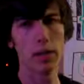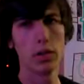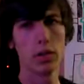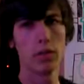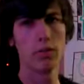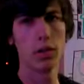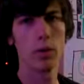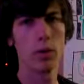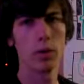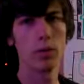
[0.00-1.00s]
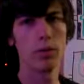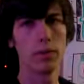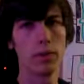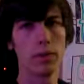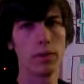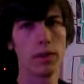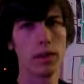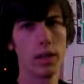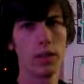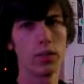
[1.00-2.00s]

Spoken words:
you can vote on future videos.